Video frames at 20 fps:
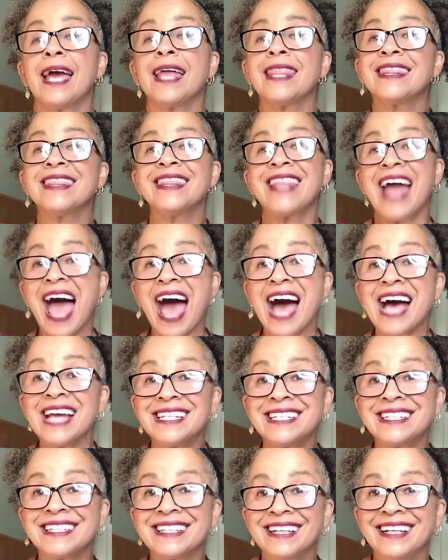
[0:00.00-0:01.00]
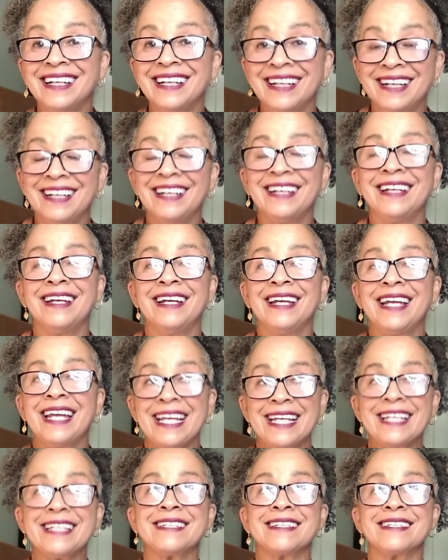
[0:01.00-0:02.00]
And that
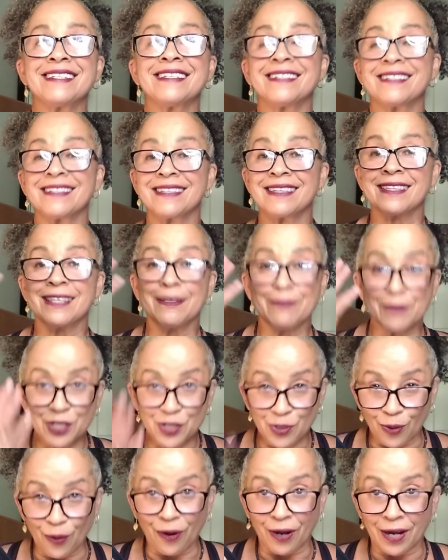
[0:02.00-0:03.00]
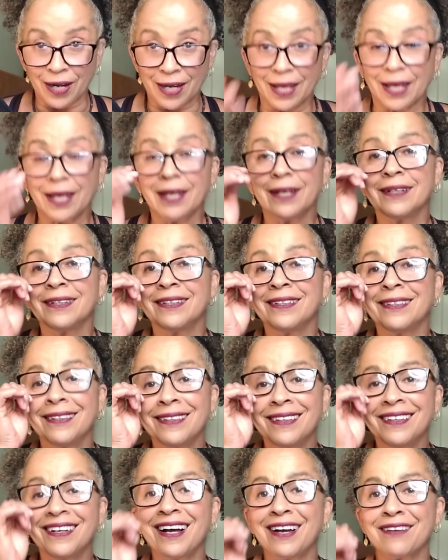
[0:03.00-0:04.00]
is the majority
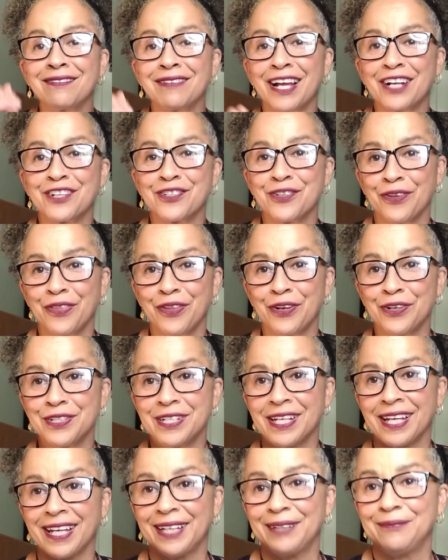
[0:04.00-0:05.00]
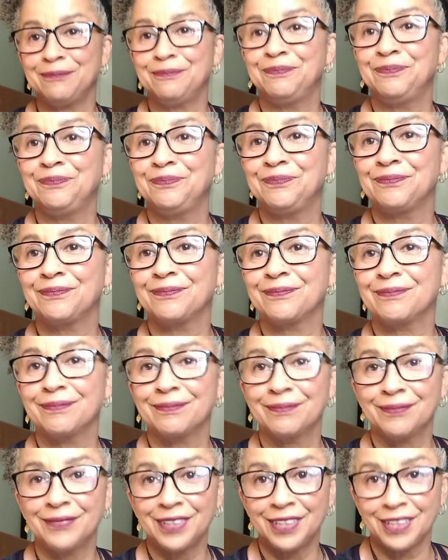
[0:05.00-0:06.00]
of Lecture 13.
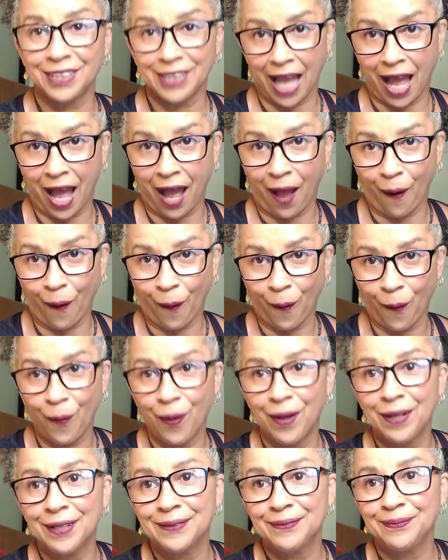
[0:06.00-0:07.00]
Ciao.